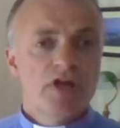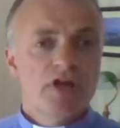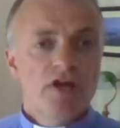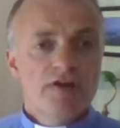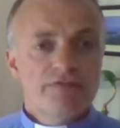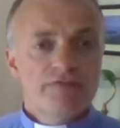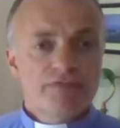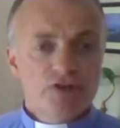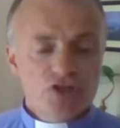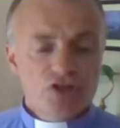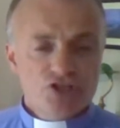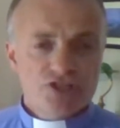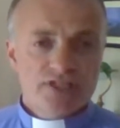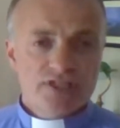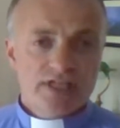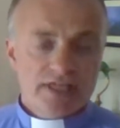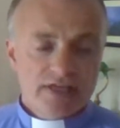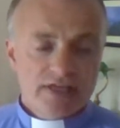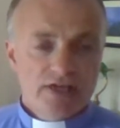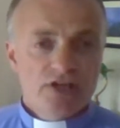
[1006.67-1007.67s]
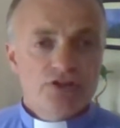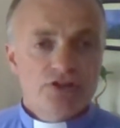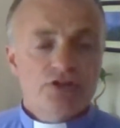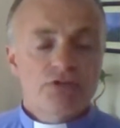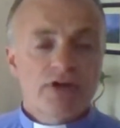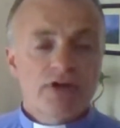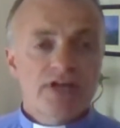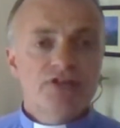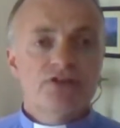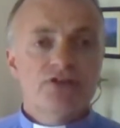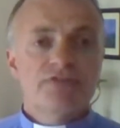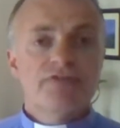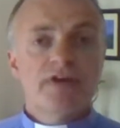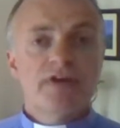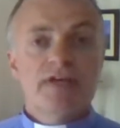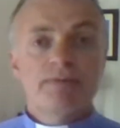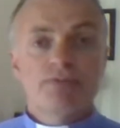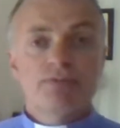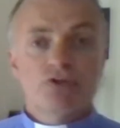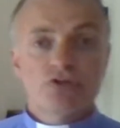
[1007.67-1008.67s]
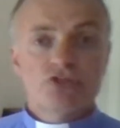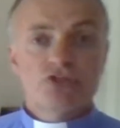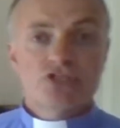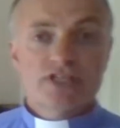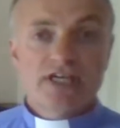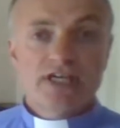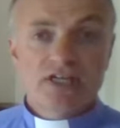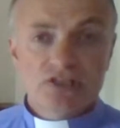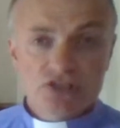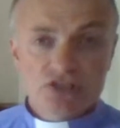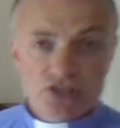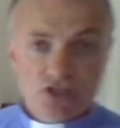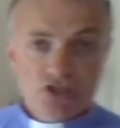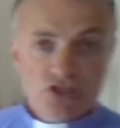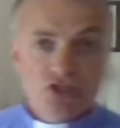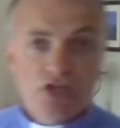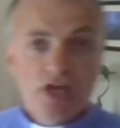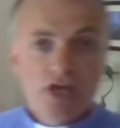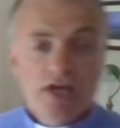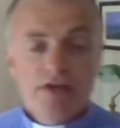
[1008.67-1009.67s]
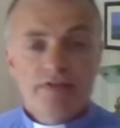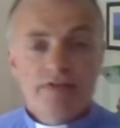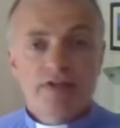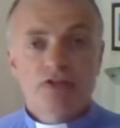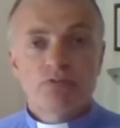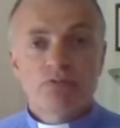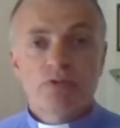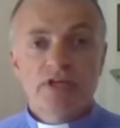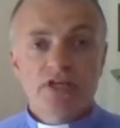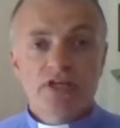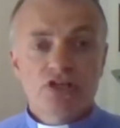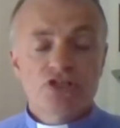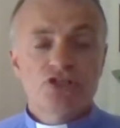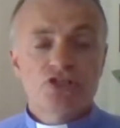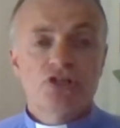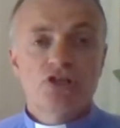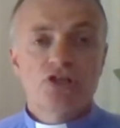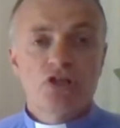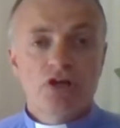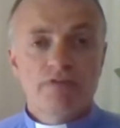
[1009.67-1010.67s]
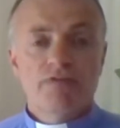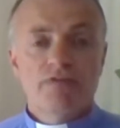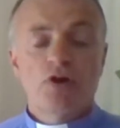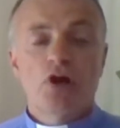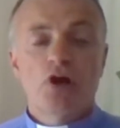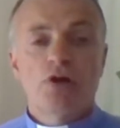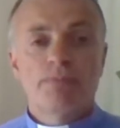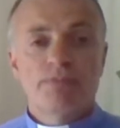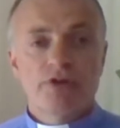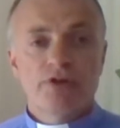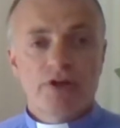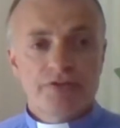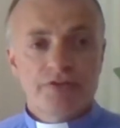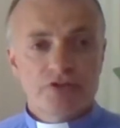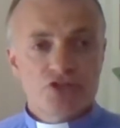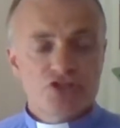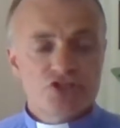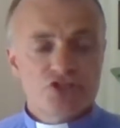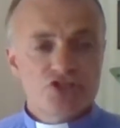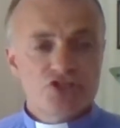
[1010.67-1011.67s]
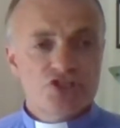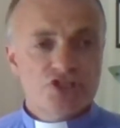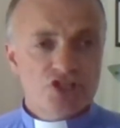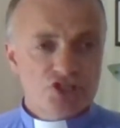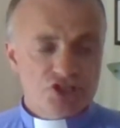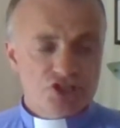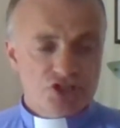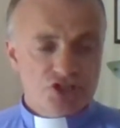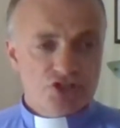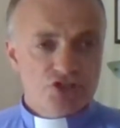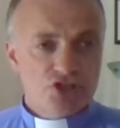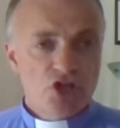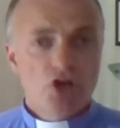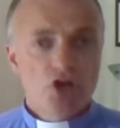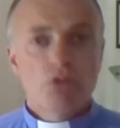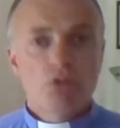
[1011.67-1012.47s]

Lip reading: Firstly, the writer of Hebrews tells us that we are to love our brothers and sisters.